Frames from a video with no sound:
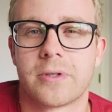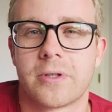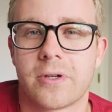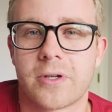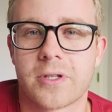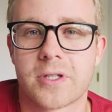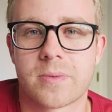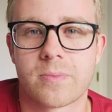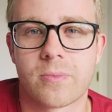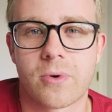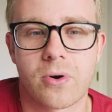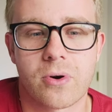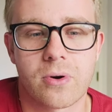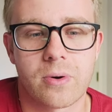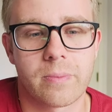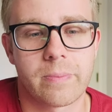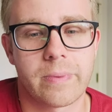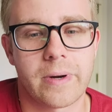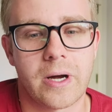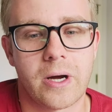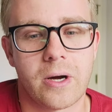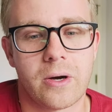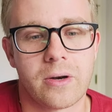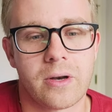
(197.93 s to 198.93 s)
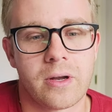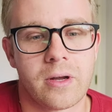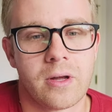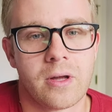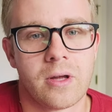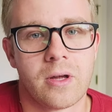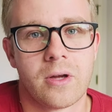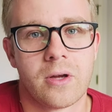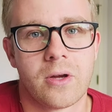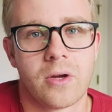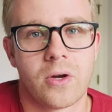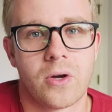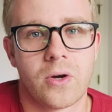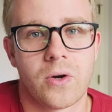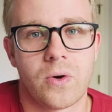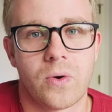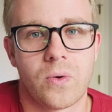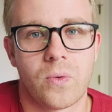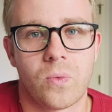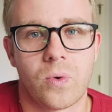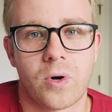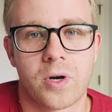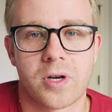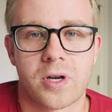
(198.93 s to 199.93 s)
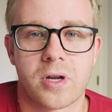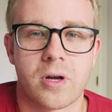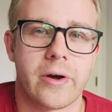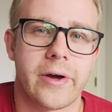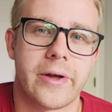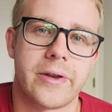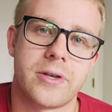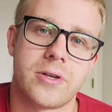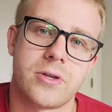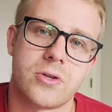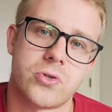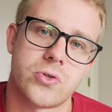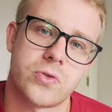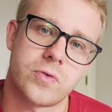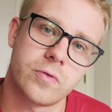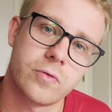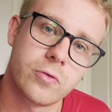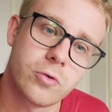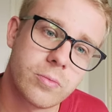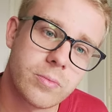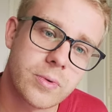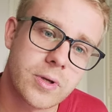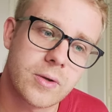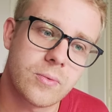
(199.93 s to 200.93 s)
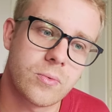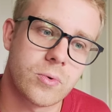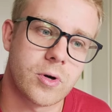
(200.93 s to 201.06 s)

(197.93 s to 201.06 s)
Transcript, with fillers: No, it's more about what God does through me,